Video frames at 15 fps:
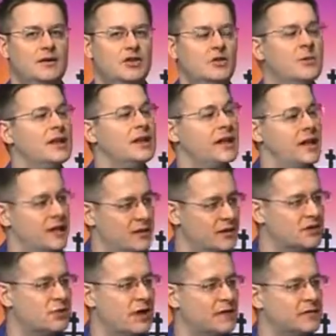humiliated in
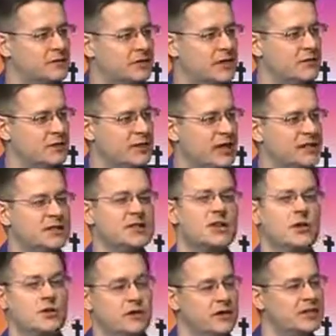this way for several days and to
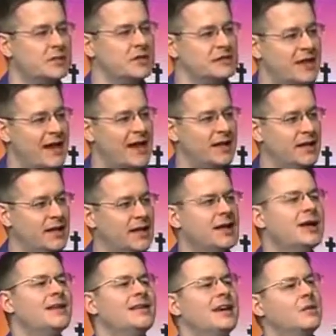go through this much agony,
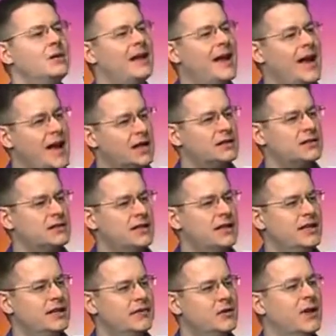they would
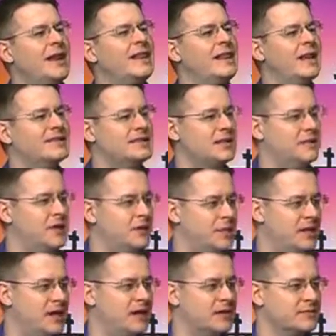actually give you a less severe
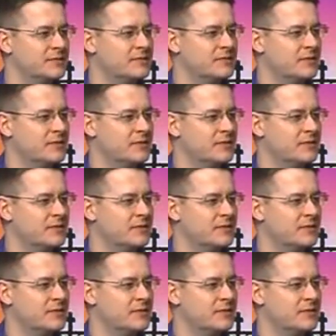beating.